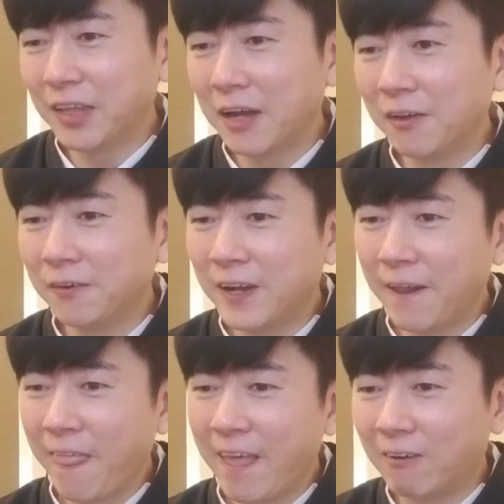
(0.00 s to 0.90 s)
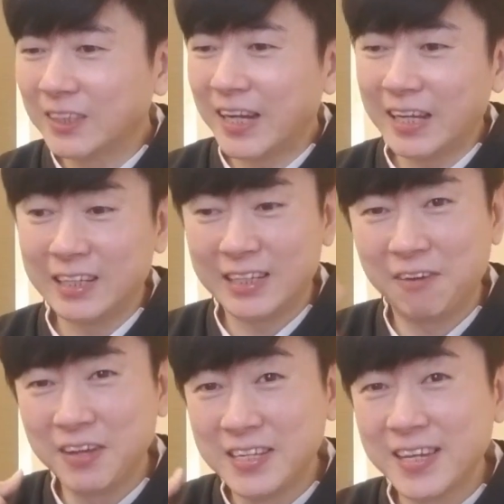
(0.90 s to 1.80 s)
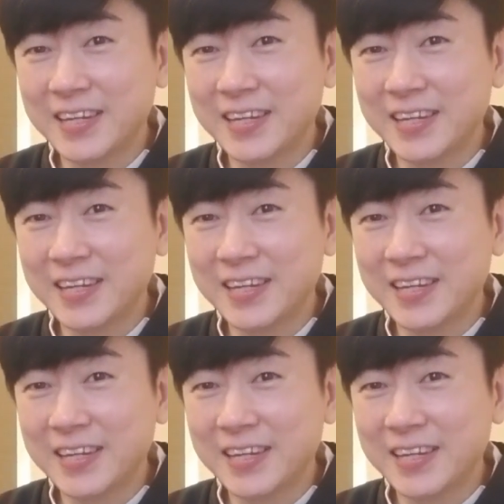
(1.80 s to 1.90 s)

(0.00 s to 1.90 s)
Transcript: tell you that outside is hell, inside